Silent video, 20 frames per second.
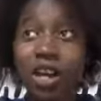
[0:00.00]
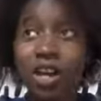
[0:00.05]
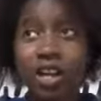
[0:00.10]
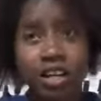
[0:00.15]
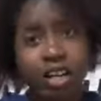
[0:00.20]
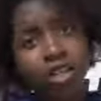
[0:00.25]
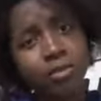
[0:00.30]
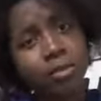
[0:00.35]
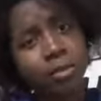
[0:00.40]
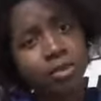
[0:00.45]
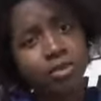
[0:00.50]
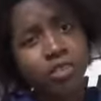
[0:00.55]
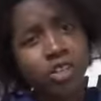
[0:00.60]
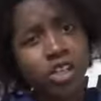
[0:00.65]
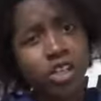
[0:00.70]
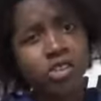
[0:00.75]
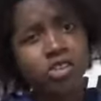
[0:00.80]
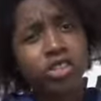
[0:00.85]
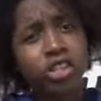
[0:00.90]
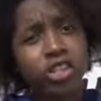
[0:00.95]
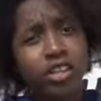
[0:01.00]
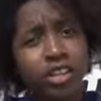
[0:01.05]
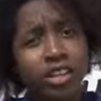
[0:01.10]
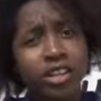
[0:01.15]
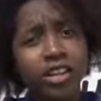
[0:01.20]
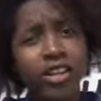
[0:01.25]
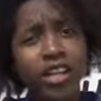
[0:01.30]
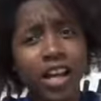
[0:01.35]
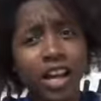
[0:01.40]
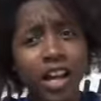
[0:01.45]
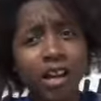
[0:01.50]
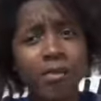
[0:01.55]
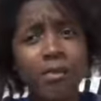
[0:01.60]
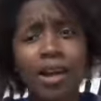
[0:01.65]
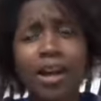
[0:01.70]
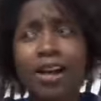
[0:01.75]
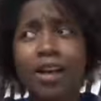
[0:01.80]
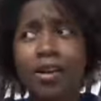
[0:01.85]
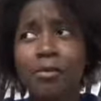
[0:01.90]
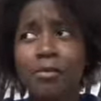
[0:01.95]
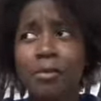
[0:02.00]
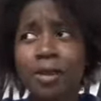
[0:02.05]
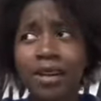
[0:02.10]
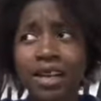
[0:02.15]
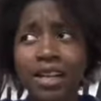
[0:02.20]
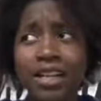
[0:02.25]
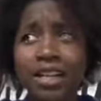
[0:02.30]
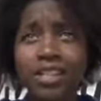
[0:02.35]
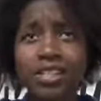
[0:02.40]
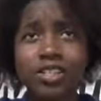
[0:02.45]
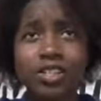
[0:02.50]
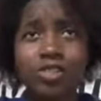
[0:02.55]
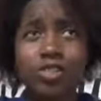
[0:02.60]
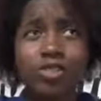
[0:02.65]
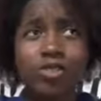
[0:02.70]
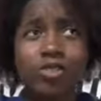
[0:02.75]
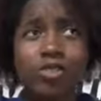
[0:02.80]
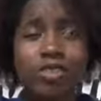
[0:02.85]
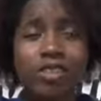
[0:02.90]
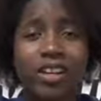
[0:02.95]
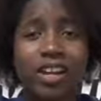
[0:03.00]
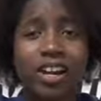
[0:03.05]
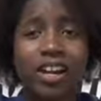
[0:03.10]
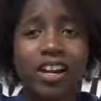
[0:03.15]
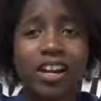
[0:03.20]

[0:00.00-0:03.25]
a couple of videos that are gonna come out pretty soon.